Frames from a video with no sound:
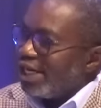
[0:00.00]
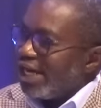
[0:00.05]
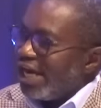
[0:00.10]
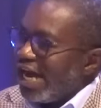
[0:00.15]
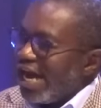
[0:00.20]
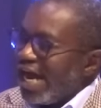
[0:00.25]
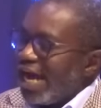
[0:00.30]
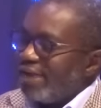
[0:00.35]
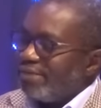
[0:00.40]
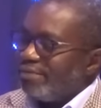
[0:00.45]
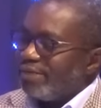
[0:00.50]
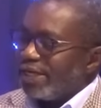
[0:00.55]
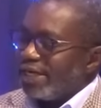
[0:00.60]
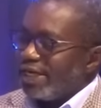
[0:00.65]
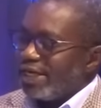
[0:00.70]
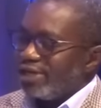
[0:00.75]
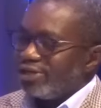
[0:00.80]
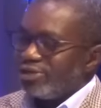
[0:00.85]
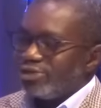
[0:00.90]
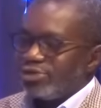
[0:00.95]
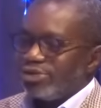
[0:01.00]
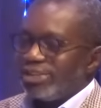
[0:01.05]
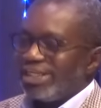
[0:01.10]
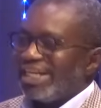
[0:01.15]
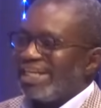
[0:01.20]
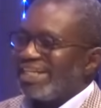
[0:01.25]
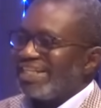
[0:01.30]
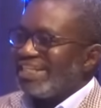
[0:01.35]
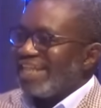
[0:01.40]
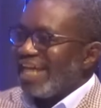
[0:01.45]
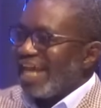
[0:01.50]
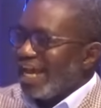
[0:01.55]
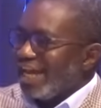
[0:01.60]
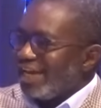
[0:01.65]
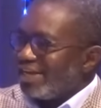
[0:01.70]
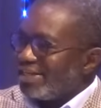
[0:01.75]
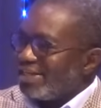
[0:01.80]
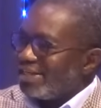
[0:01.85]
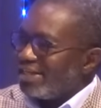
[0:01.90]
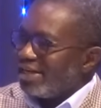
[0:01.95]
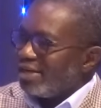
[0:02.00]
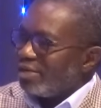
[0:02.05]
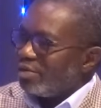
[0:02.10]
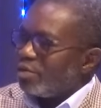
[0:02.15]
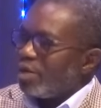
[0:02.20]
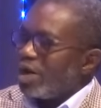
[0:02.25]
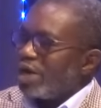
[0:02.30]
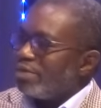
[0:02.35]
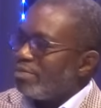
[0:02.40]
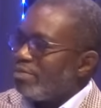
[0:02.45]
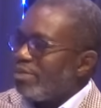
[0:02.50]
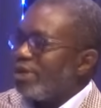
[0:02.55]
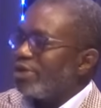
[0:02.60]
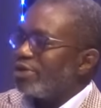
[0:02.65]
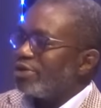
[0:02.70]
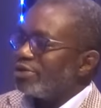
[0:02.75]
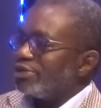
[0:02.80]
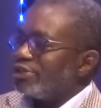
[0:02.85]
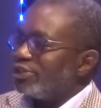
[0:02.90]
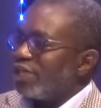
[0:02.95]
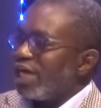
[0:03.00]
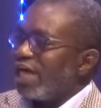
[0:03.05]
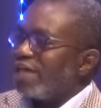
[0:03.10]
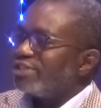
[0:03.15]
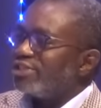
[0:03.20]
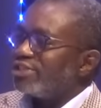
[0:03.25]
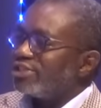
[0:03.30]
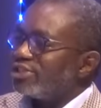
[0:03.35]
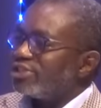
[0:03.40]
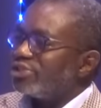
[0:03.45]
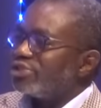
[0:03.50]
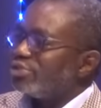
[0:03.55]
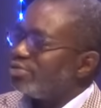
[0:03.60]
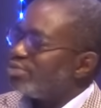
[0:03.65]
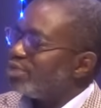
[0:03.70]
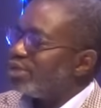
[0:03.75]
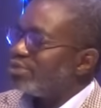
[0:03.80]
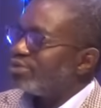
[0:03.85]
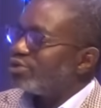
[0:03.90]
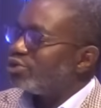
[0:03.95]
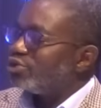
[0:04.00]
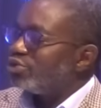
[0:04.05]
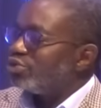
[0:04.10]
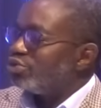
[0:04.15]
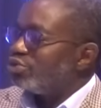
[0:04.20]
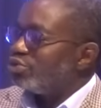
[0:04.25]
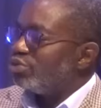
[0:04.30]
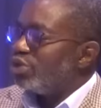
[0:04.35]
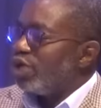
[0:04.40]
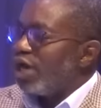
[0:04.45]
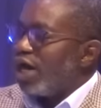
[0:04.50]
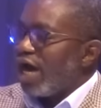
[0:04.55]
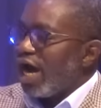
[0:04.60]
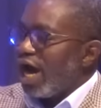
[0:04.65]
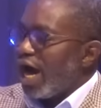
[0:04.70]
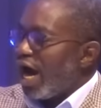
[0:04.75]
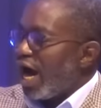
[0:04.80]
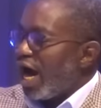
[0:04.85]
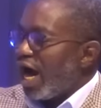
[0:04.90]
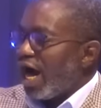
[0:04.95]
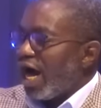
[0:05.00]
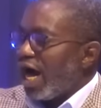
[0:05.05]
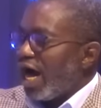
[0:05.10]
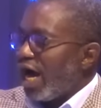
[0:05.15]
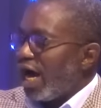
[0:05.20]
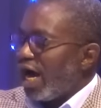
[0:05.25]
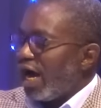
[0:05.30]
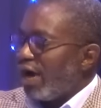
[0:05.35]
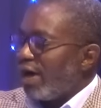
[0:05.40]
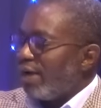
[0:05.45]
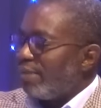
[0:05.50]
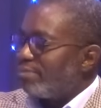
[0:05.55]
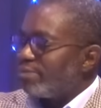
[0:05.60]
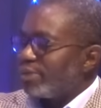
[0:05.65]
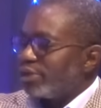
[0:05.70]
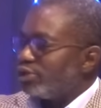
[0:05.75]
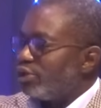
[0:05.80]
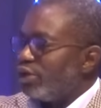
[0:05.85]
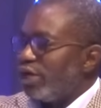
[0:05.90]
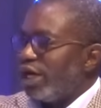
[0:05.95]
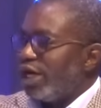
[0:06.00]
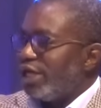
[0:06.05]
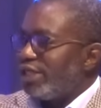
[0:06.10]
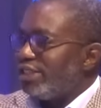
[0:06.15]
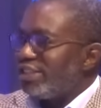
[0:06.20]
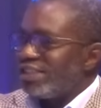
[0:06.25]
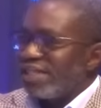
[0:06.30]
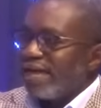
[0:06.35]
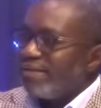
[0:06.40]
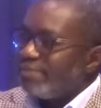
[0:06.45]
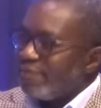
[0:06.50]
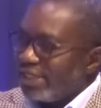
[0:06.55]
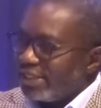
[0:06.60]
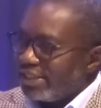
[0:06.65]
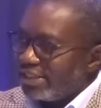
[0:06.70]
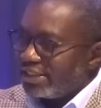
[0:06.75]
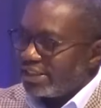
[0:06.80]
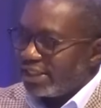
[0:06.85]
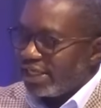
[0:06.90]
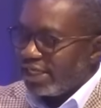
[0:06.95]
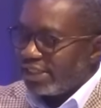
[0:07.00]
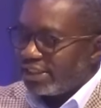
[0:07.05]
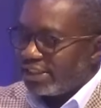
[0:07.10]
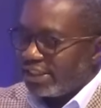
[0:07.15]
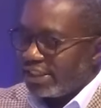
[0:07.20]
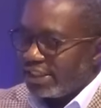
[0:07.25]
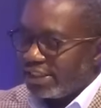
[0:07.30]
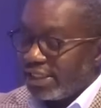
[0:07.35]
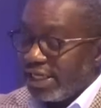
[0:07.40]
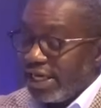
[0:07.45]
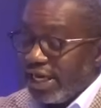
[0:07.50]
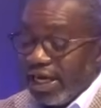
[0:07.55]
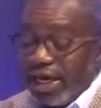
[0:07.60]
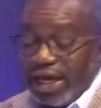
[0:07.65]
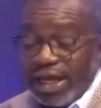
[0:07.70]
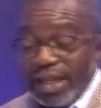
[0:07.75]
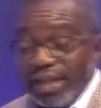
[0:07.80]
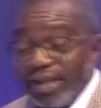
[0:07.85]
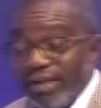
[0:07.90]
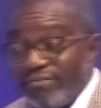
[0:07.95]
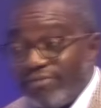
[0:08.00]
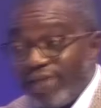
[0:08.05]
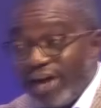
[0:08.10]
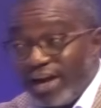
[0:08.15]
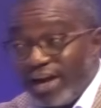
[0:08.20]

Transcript: and begin to dictate what period judges should be able to uh, uh determine these cases the very